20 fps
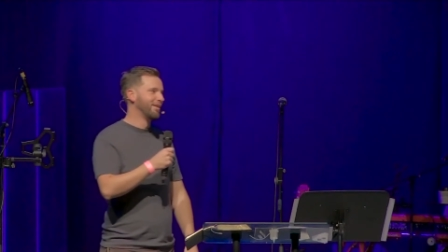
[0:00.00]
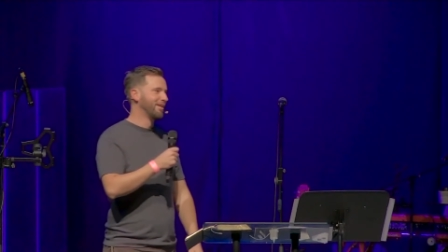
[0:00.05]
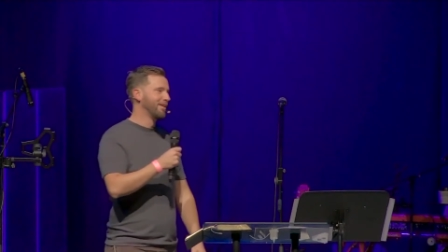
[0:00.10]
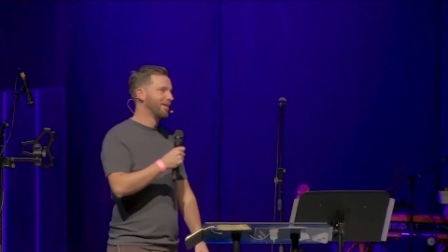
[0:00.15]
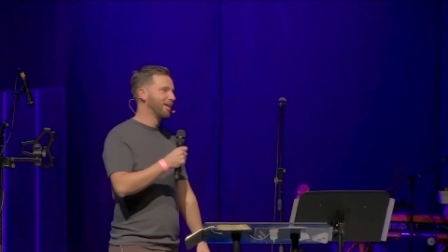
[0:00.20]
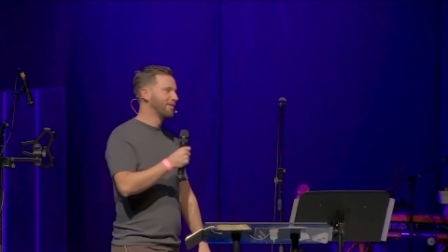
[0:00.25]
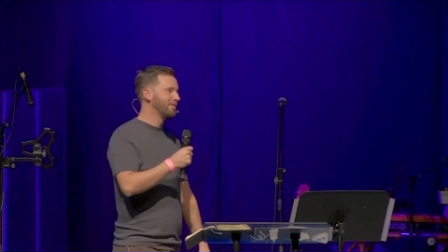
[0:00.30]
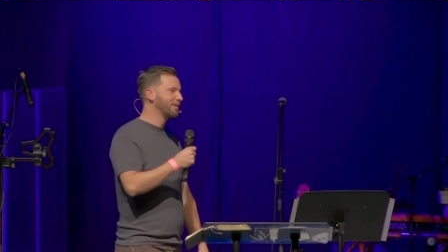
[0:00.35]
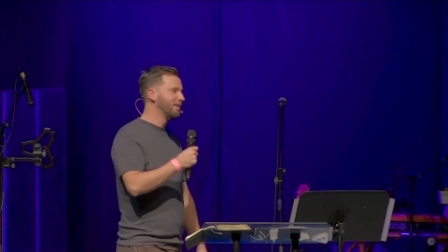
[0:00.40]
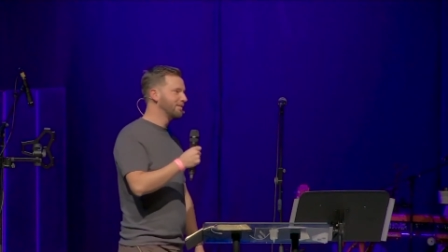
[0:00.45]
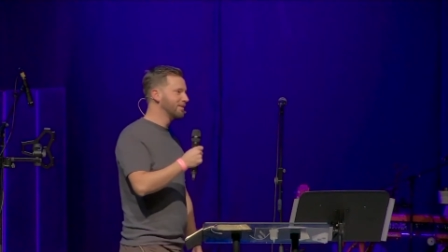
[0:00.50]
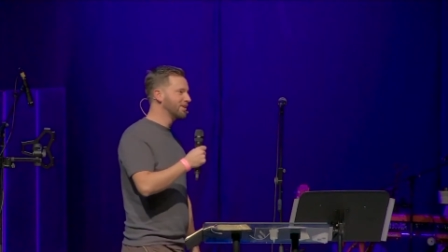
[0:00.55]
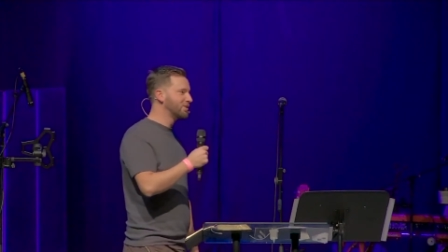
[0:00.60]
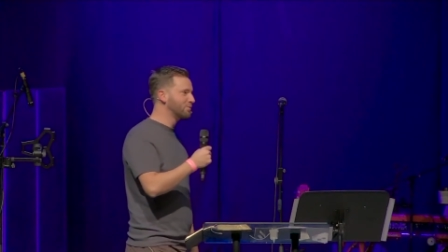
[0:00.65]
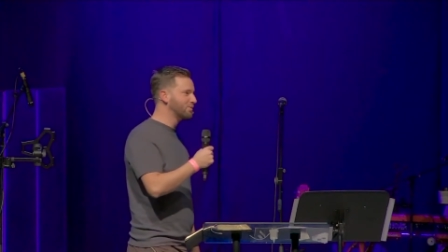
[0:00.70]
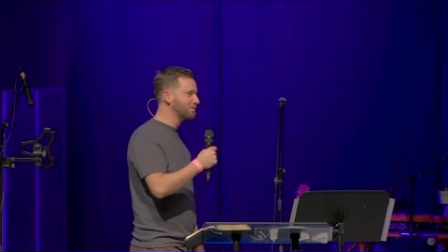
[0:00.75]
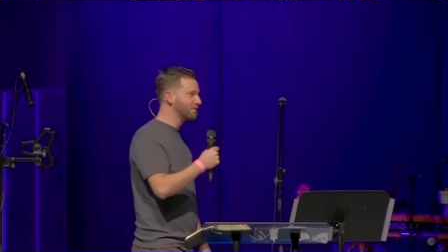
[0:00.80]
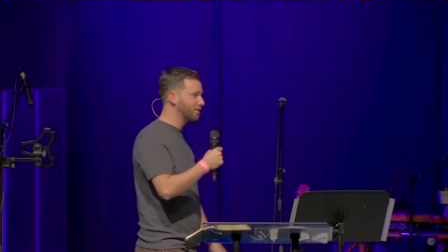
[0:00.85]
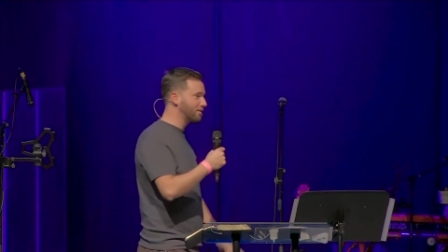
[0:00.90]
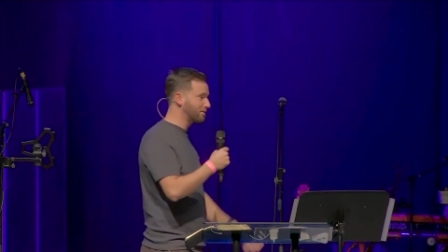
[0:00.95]
I think this
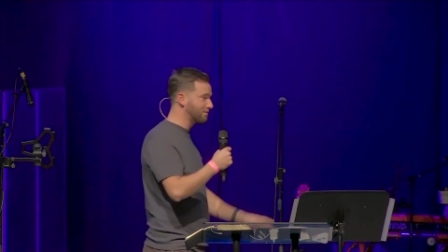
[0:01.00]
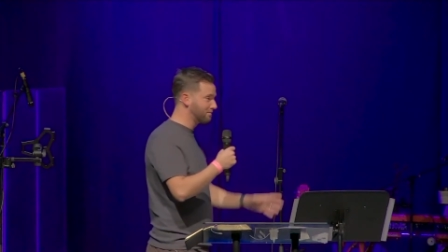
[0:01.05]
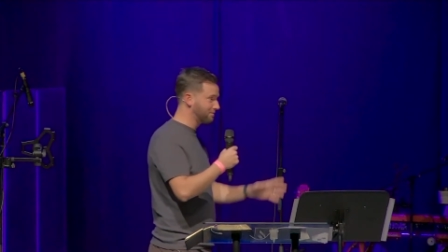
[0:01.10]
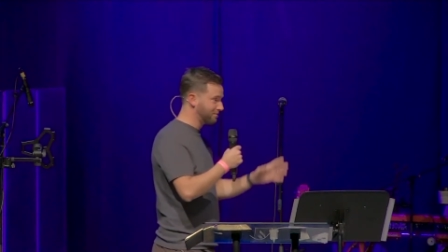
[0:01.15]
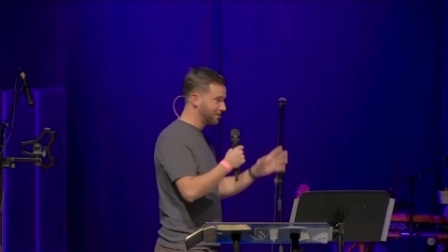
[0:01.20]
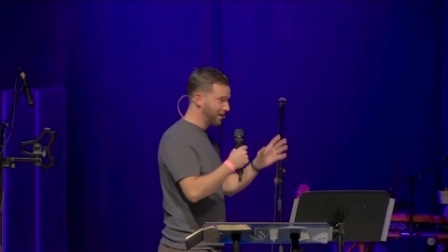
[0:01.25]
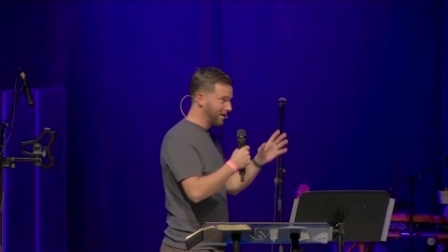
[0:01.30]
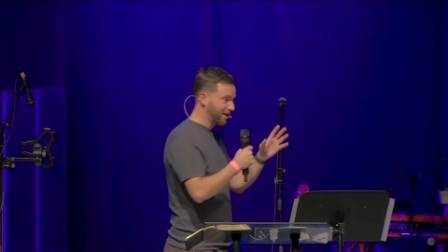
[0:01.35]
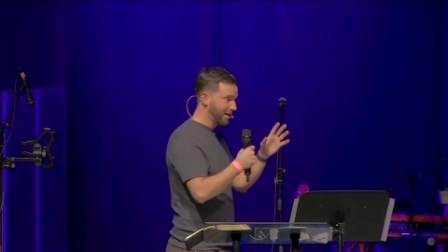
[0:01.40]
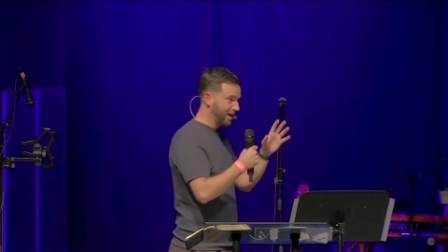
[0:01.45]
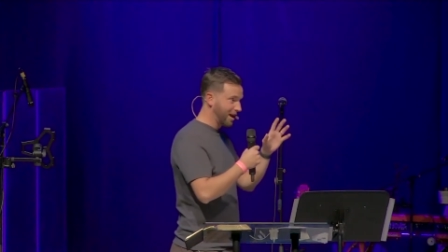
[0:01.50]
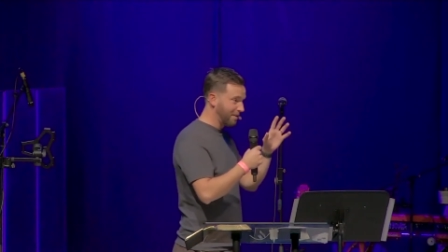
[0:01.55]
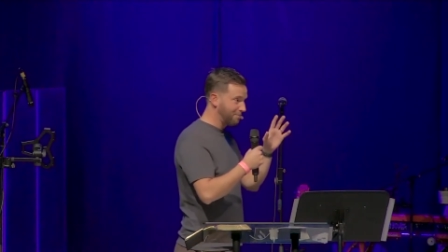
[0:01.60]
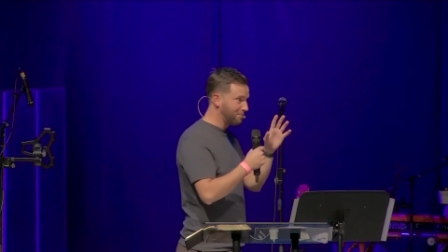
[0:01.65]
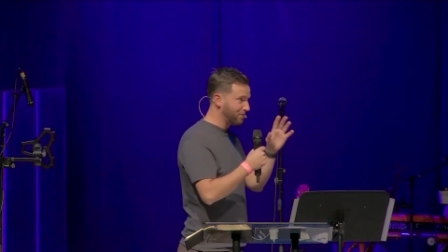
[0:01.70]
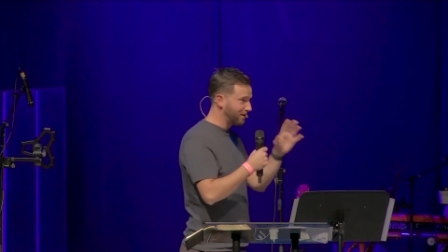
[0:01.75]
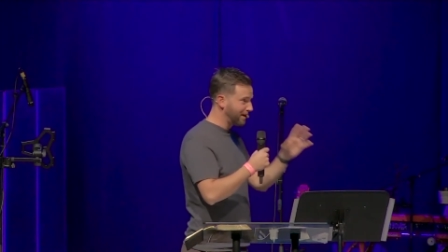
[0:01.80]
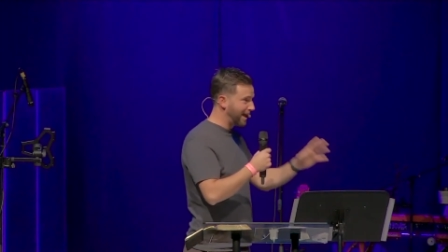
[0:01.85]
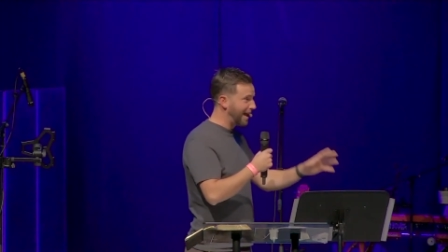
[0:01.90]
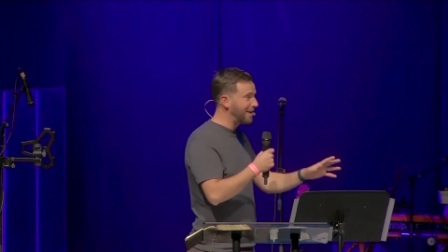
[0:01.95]
was a, a
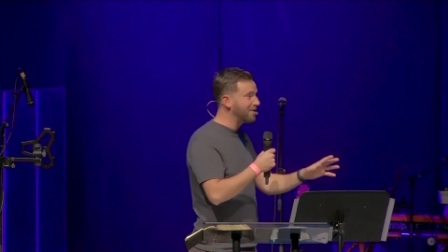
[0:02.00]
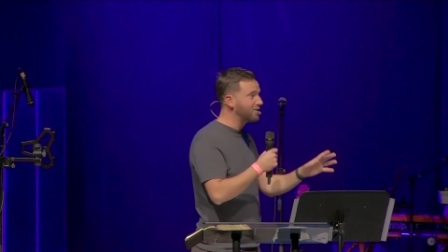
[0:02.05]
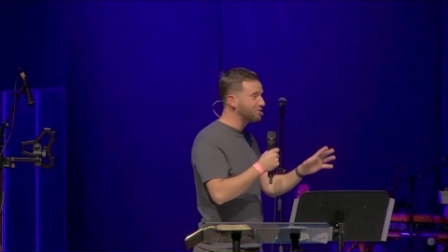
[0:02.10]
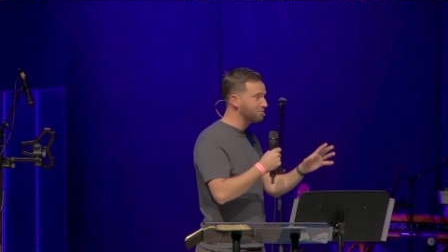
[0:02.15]
planned